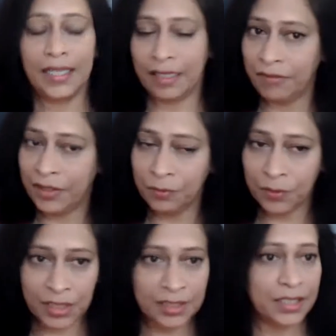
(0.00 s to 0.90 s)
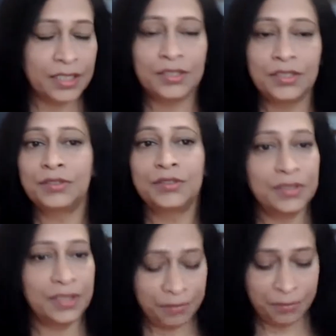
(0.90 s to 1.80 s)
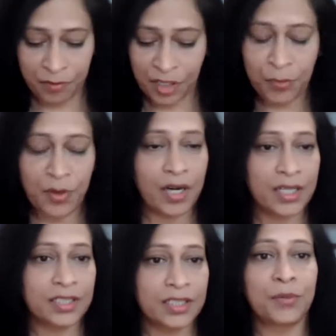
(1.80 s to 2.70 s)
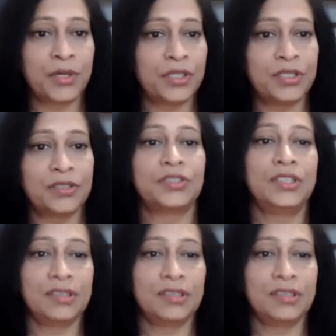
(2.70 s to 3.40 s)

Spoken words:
Every work that you do, work product you produce,